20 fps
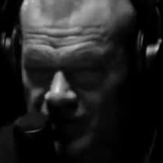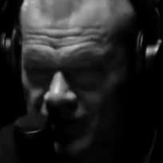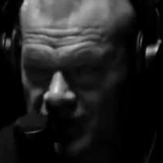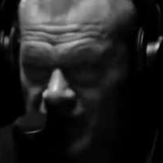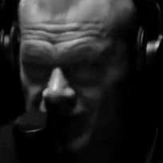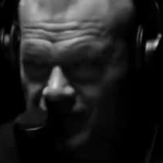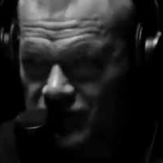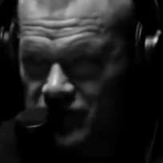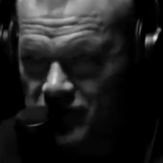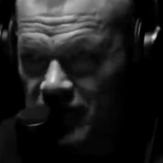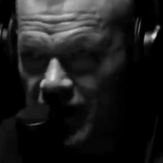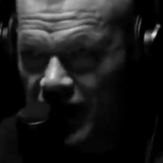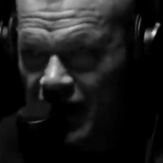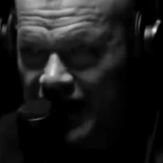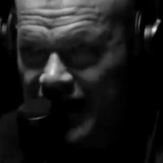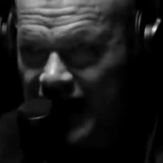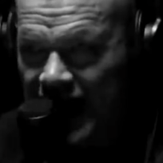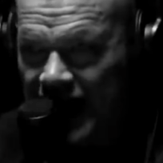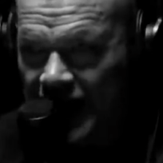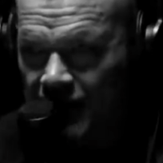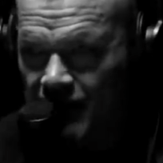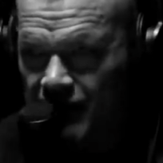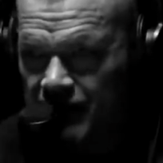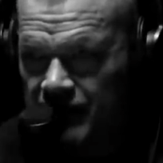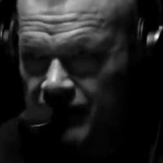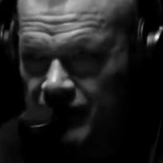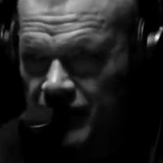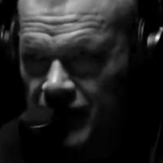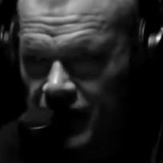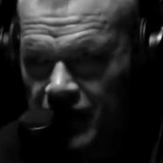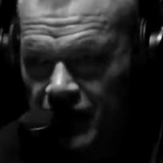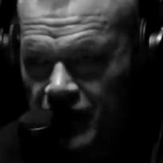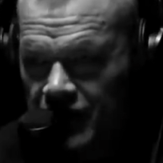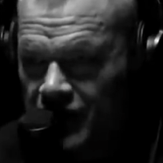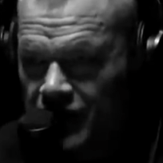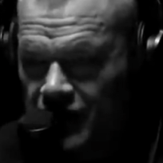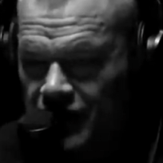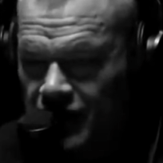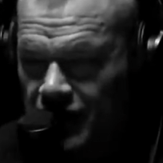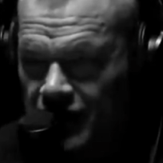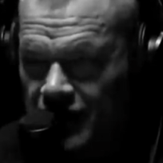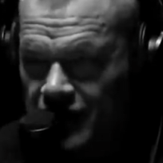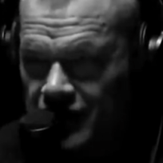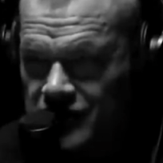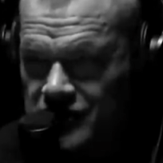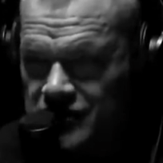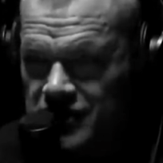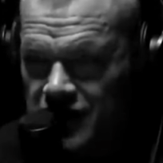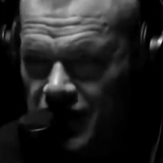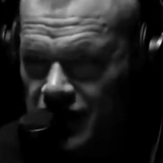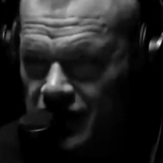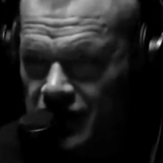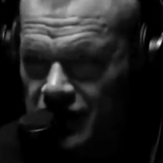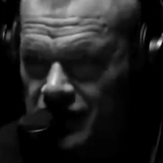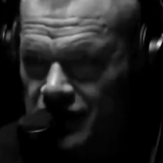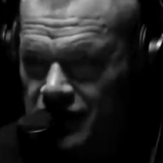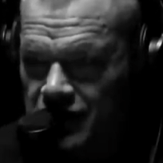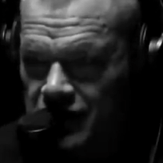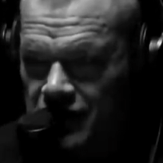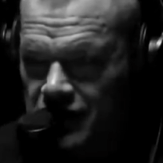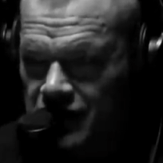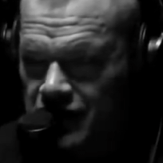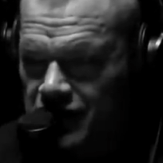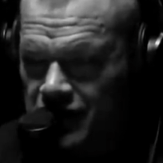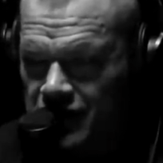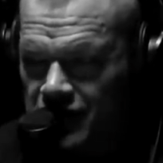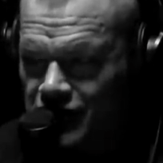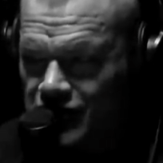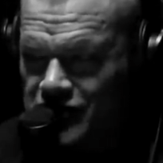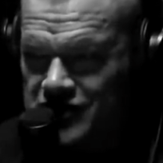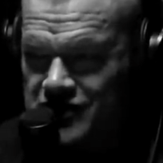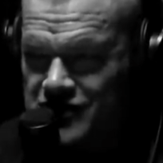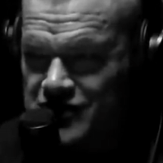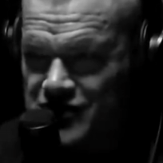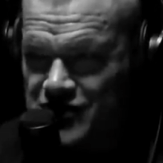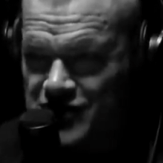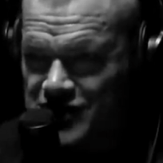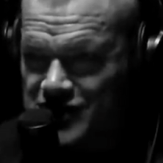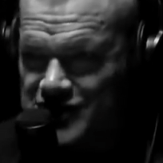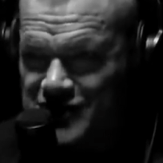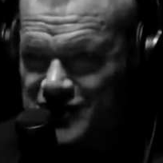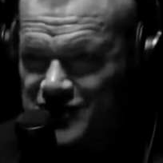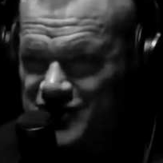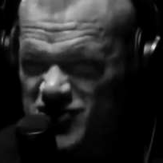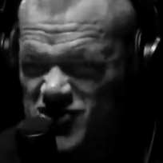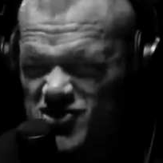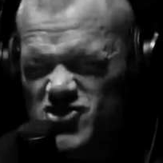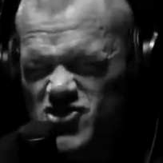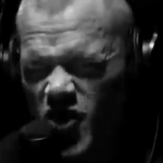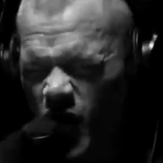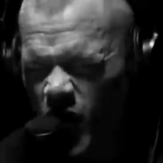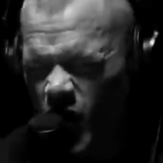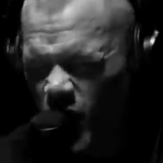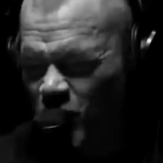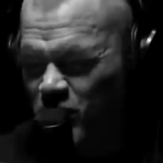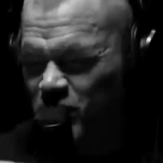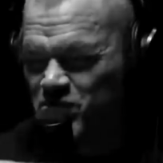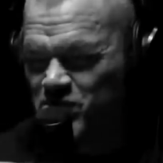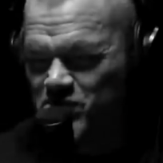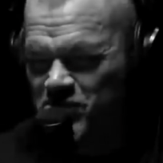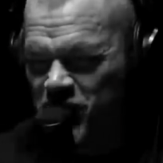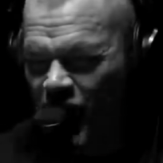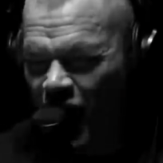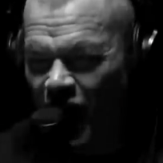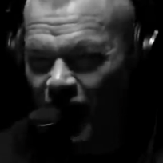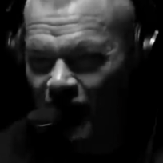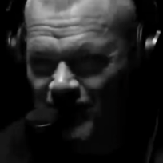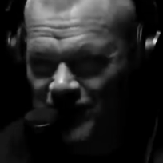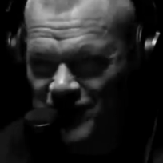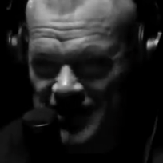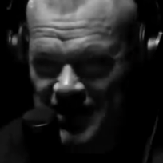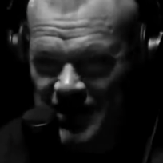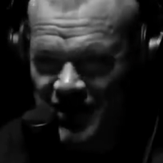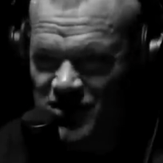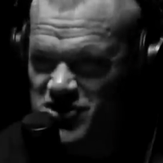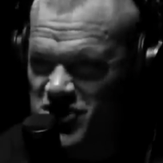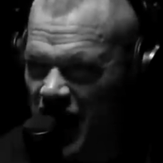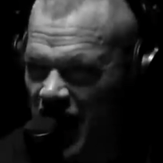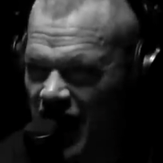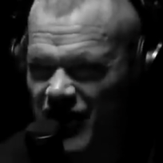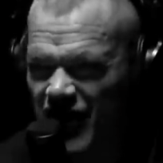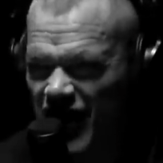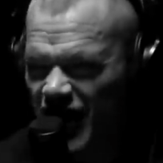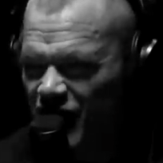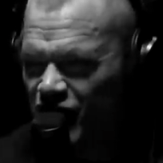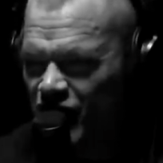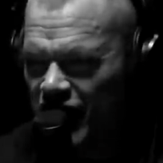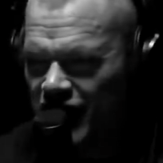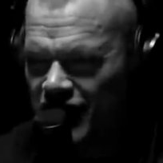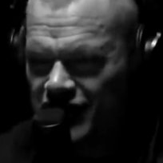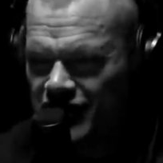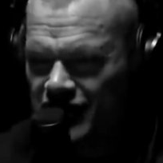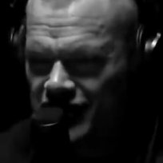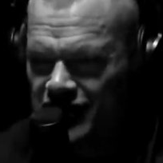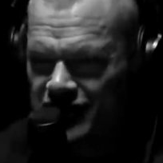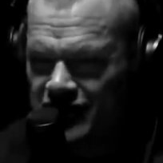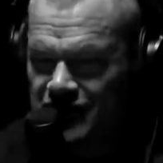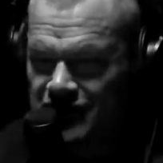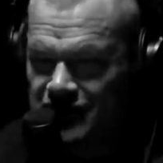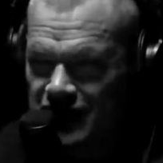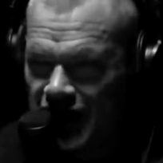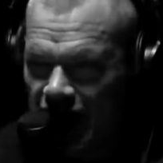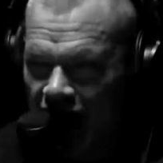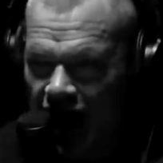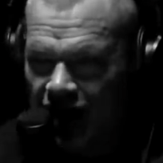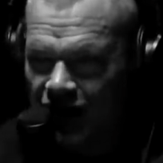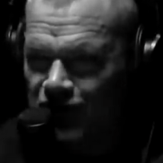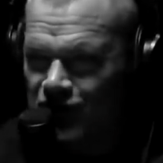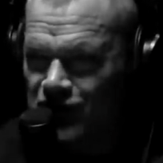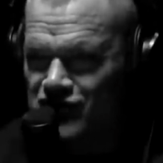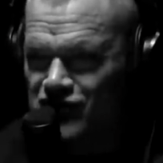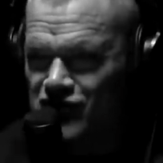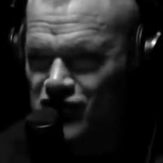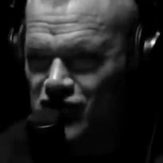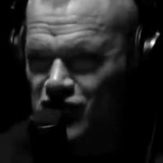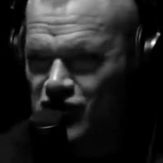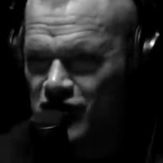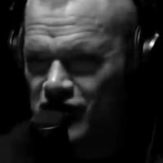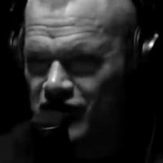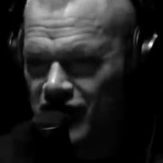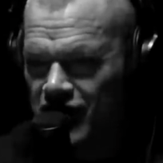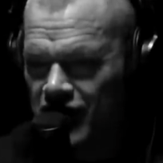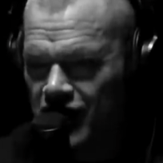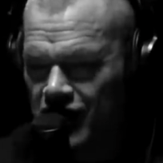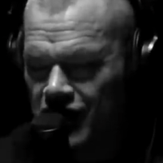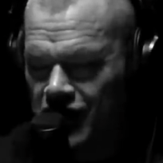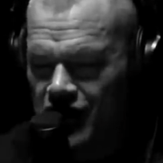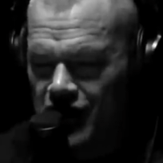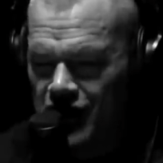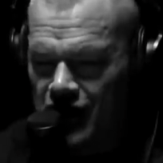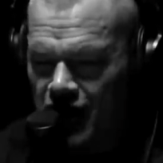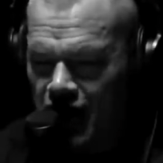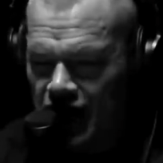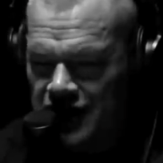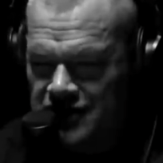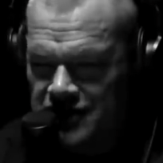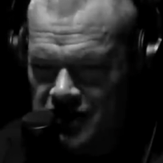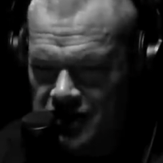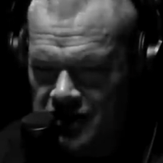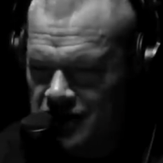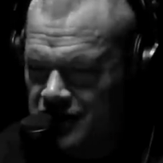he gave him some kind of name and he was like he was just so pumped and he goes yeah i, I read it in hackworth too and then i i did